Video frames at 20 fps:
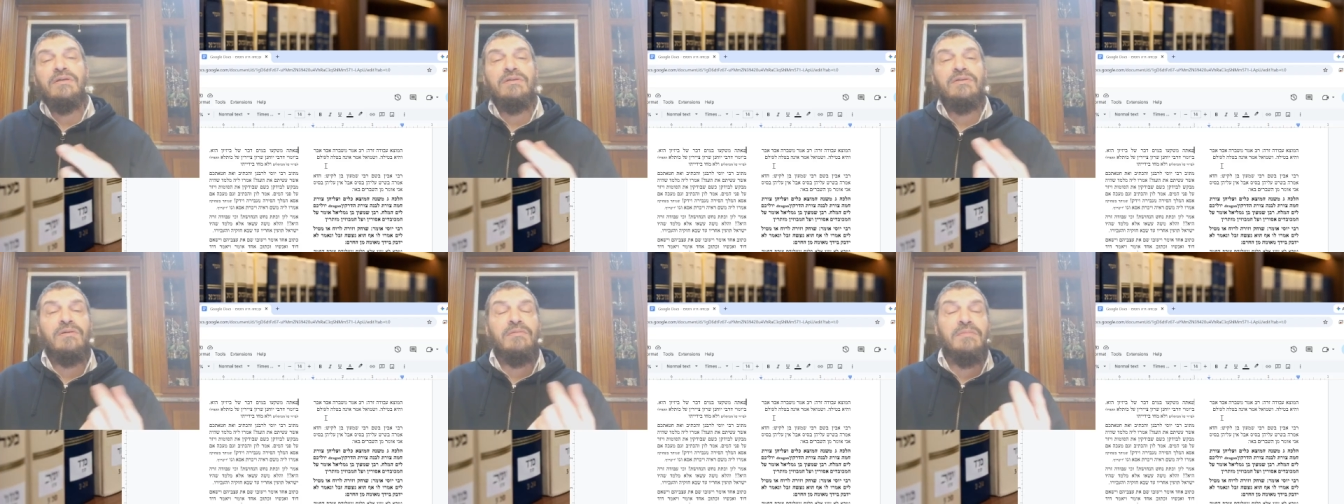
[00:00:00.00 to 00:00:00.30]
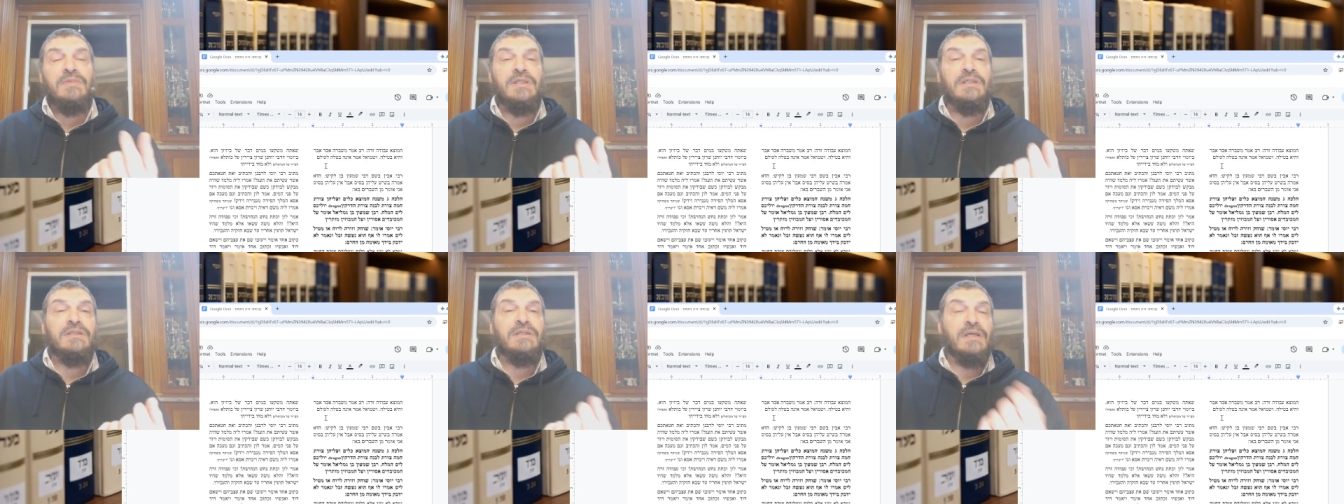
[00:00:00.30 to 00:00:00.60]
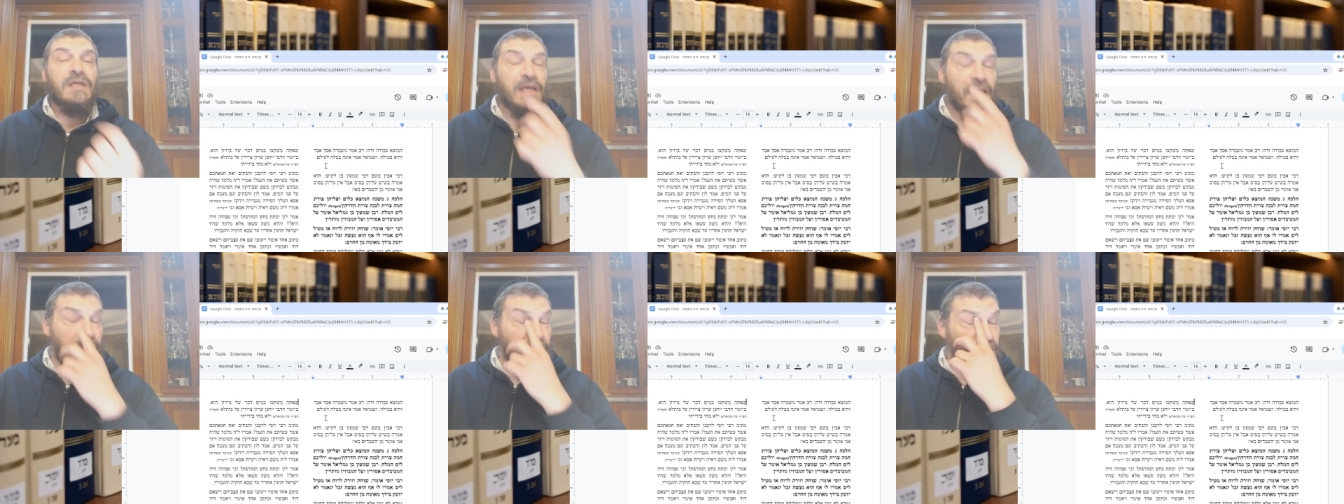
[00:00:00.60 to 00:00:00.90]
so it means
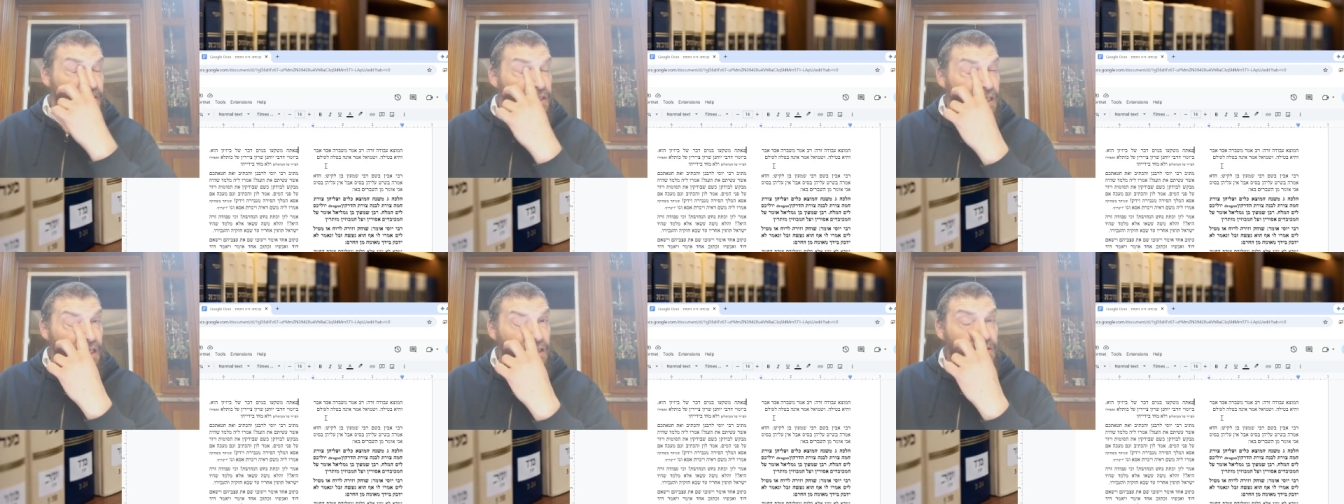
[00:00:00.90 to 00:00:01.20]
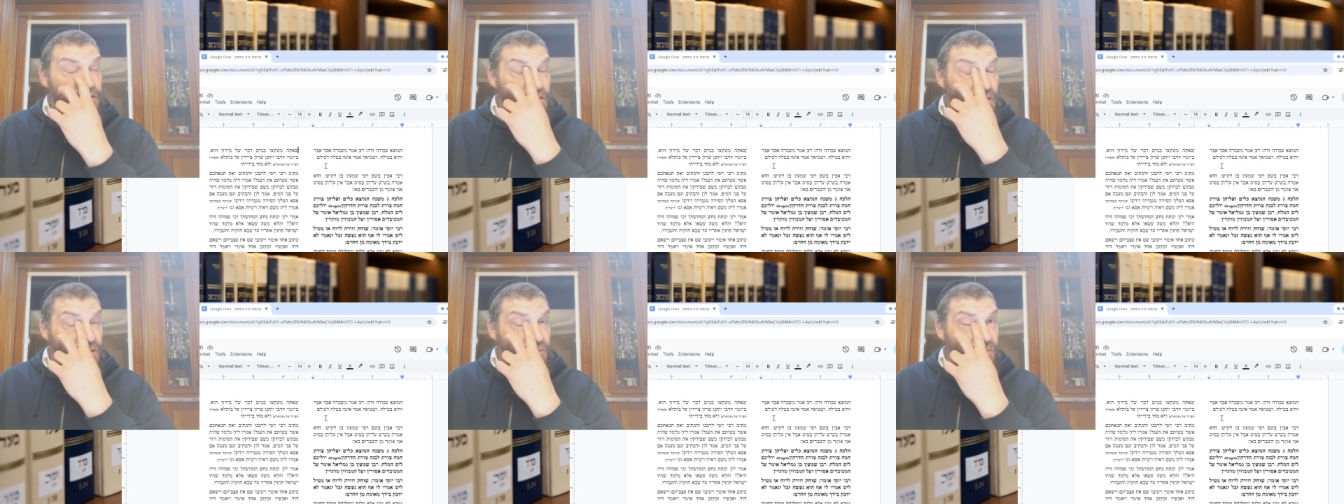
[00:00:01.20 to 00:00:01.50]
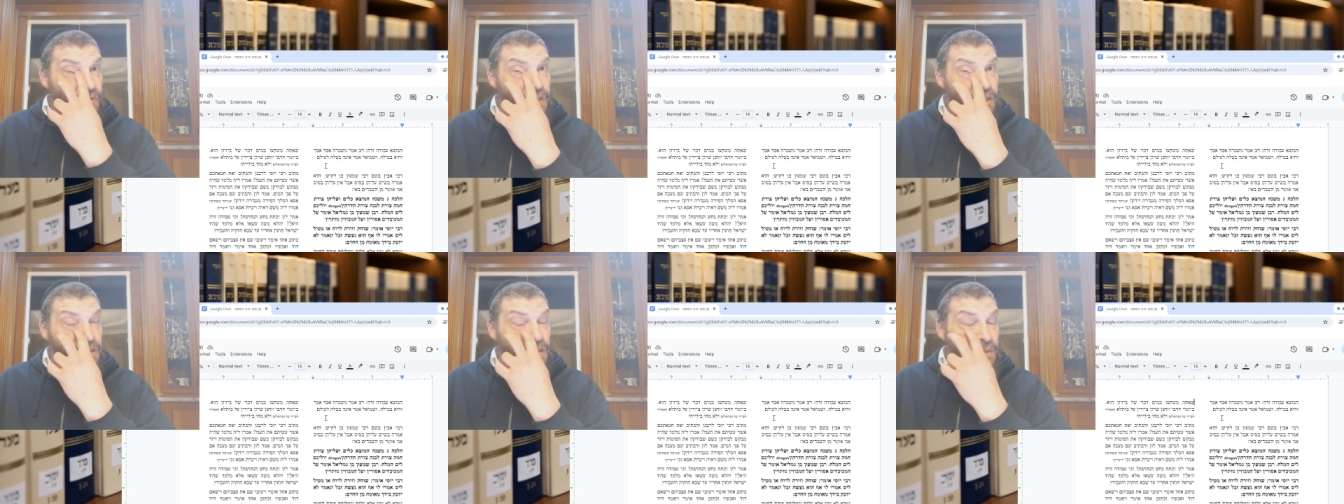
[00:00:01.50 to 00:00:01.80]
again that
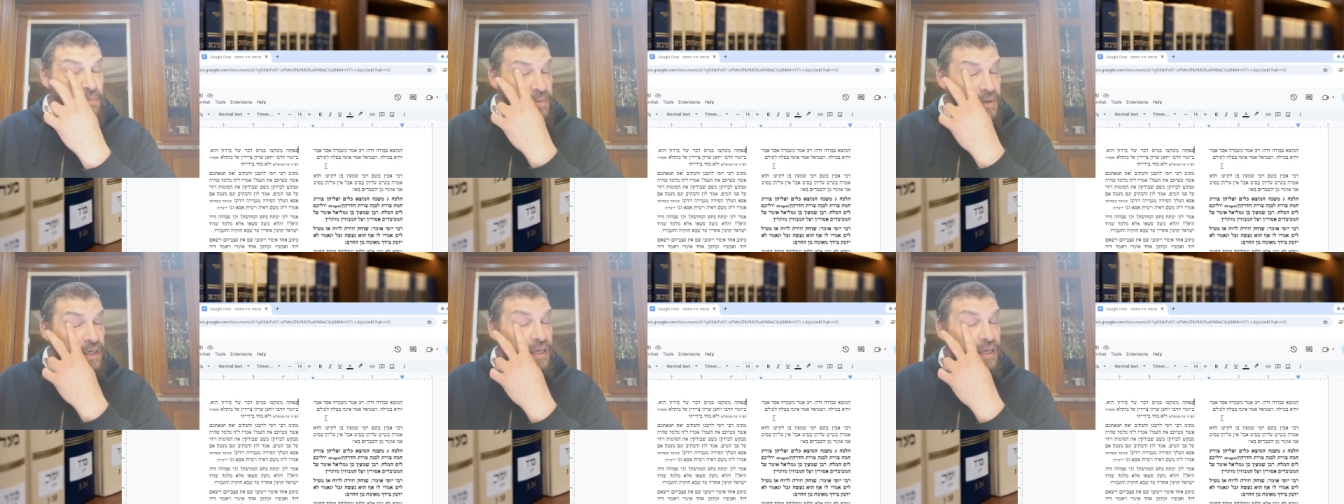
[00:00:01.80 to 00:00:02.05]
when you dip it